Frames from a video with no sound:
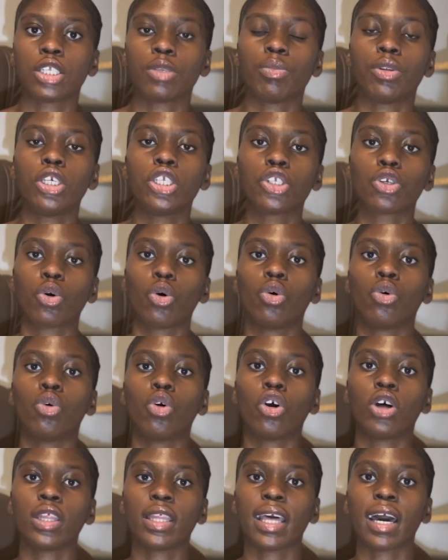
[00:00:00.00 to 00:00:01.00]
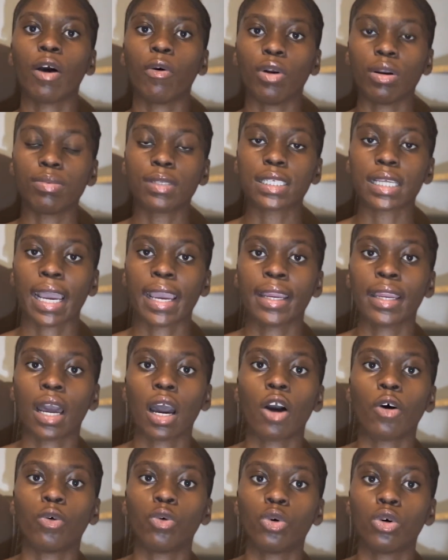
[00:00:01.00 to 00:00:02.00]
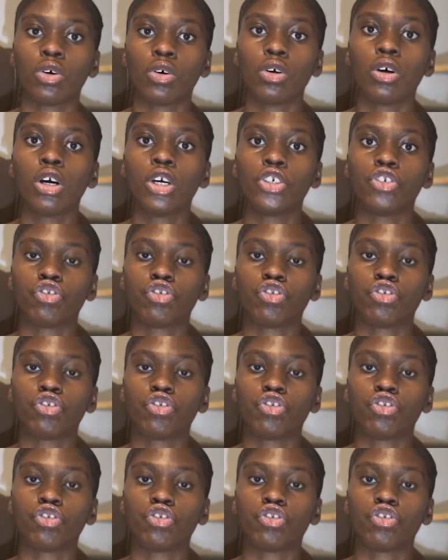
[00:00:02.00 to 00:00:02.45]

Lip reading: Please go on their website. I will